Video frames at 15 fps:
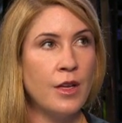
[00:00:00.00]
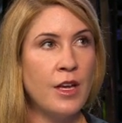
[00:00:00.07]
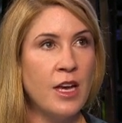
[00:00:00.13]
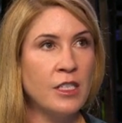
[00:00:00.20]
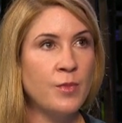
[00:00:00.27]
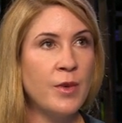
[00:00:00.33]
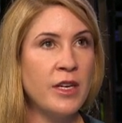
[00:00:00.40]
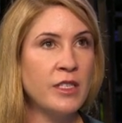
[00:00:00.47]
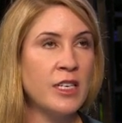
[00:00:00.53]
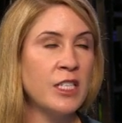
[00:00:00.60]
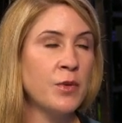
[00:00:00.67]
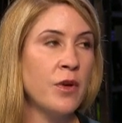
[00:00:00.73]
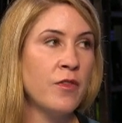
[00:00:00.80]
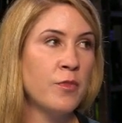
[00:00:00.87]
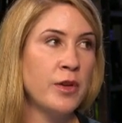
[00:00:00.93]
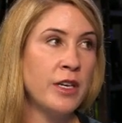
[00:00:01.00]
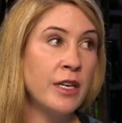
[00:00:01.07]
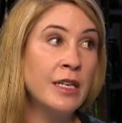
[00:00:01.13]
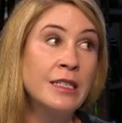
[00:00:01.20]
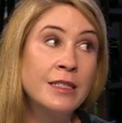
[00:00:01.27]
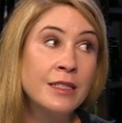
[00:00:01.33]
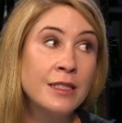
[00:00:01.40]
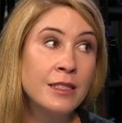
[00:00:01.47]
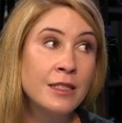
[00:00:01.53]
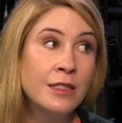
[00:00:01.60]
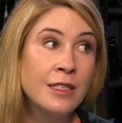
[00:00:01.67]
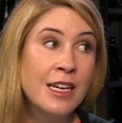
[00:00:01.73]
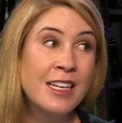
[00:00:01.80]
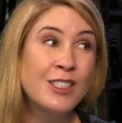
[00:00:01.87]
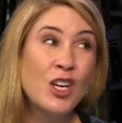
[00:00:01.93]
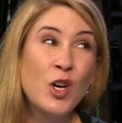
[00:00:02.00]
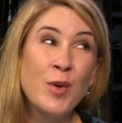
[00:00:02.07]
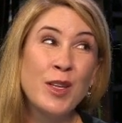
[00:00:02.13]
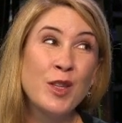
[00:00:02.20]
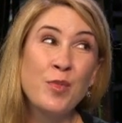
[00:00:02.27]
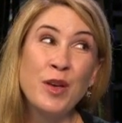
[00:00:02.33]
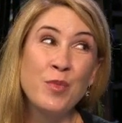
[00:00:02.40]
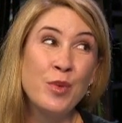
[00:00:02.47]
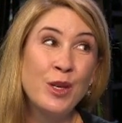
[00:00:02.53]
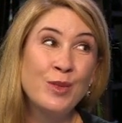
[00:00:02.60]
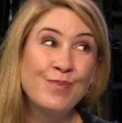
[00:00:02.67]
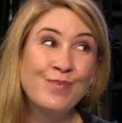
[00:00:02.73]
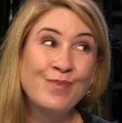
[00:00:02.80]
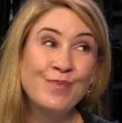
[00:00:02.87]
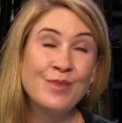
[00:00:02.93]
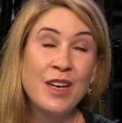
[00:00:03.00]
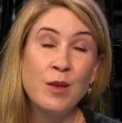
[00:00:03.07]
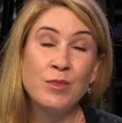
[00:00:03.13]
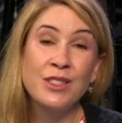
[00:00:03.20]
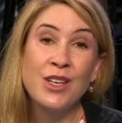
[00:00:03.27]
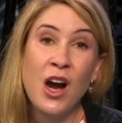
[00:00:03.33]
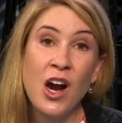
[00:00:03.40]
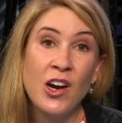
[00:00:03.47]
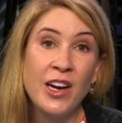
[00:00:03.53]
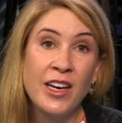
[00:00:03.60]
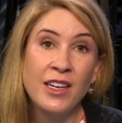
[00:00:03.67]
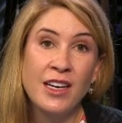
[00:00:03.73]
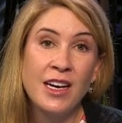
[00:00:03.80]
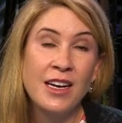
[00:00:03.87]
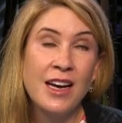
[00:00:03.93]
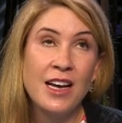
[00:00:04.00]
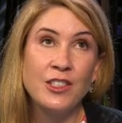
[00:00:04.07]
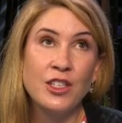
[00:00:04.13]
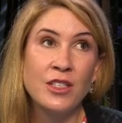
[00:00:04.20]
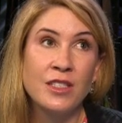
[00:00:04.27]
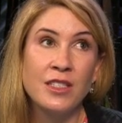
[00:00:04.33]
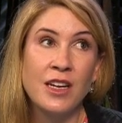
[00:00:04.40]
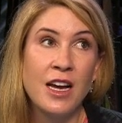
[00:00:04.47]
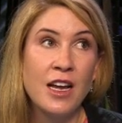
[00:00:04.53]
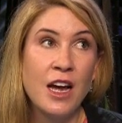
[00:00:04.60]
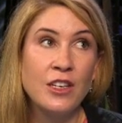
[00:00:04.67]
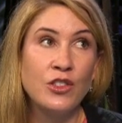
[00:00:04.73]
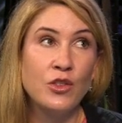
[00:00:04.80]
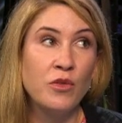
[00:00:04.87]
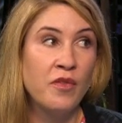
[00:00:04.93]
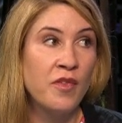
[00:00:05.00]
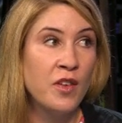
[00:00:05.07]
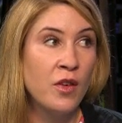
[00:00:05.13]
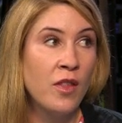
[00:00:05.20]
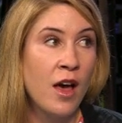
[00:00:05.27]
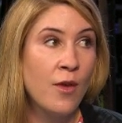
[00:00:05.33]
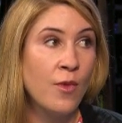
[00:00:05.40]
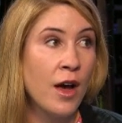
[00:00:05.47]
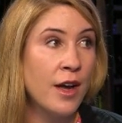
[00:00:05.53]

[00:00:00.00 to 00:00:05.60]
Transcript: Yes, because that's where everybody is, and it's all about the people. I'm sorry. I, I just, I, I, do feel that way.